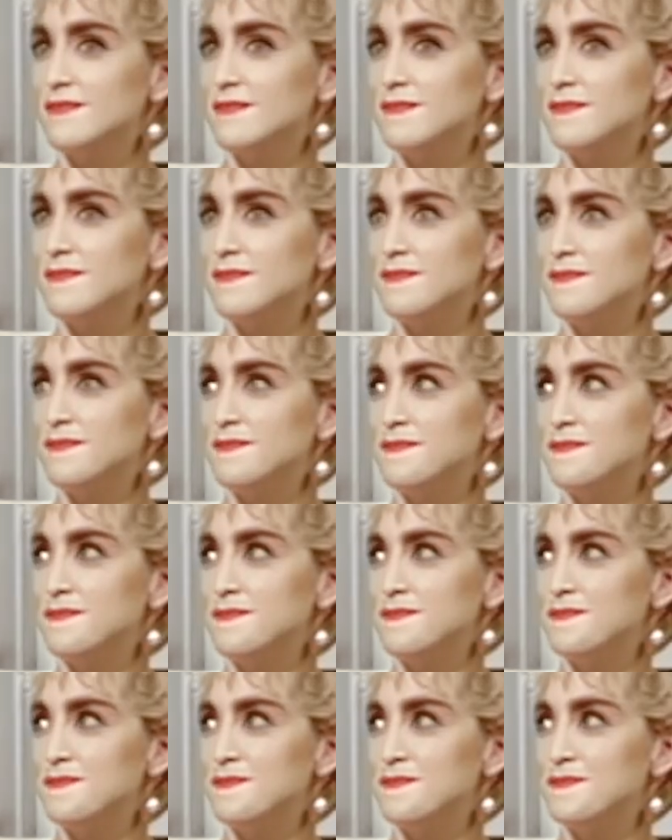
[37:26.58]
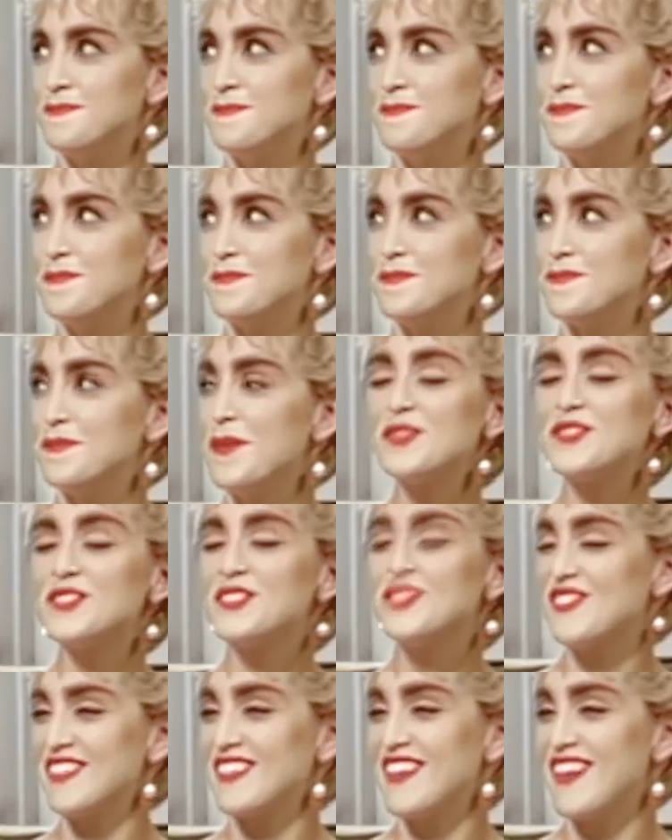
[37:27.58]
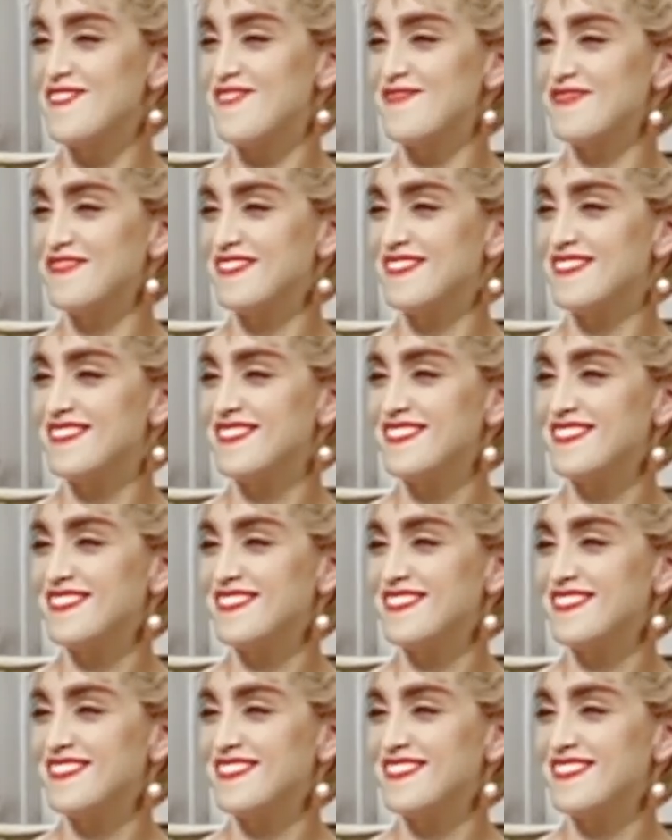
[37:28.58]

Most of the time.